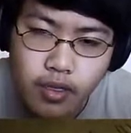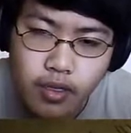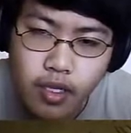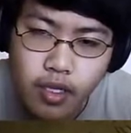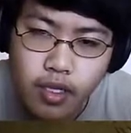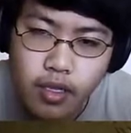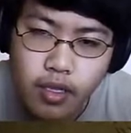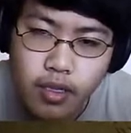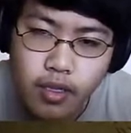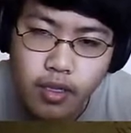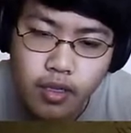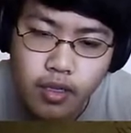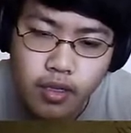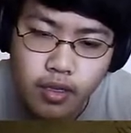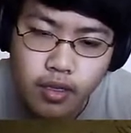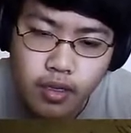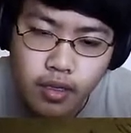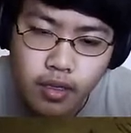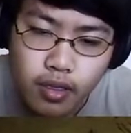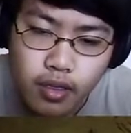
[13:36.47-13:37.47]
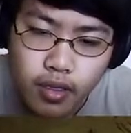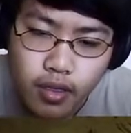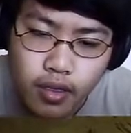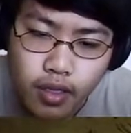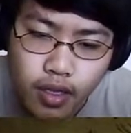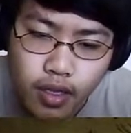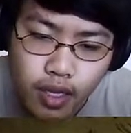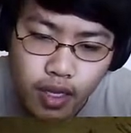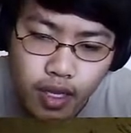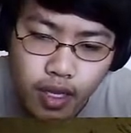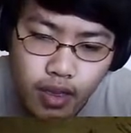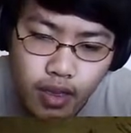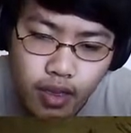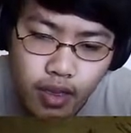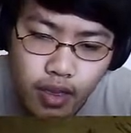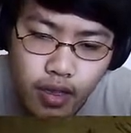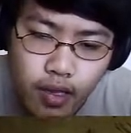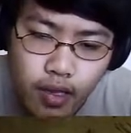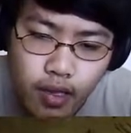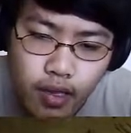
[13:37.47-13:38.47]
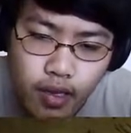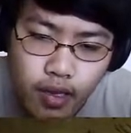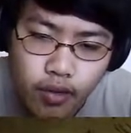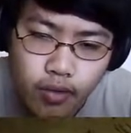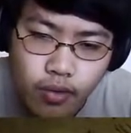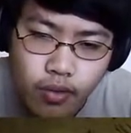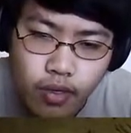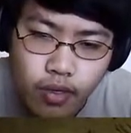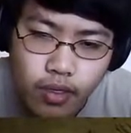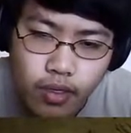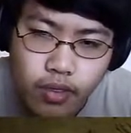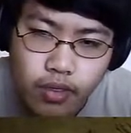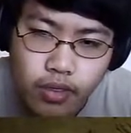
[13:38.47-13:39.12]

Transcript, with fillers: Get the log. Get the log.